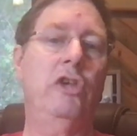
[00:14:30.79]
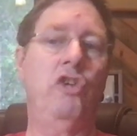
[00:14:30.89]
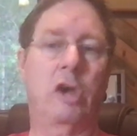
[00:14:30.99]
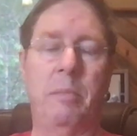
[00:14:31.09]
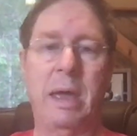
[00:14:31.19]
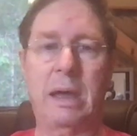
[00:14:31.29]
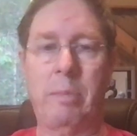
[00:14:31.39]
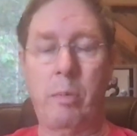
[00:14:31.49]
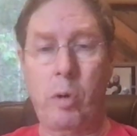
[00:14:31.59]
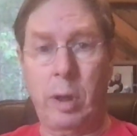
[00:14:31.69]
You can make an
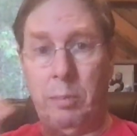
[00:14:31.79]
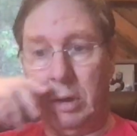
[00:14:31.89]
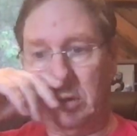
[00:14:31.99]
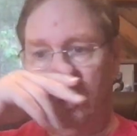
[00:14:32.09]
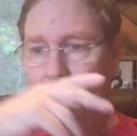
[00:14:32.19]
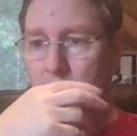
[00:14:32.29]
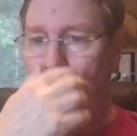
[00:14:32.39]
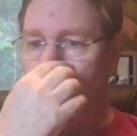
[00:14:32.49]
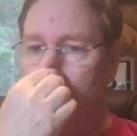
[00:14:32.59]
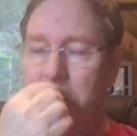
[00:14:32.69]
appointment
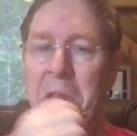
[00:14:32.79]
to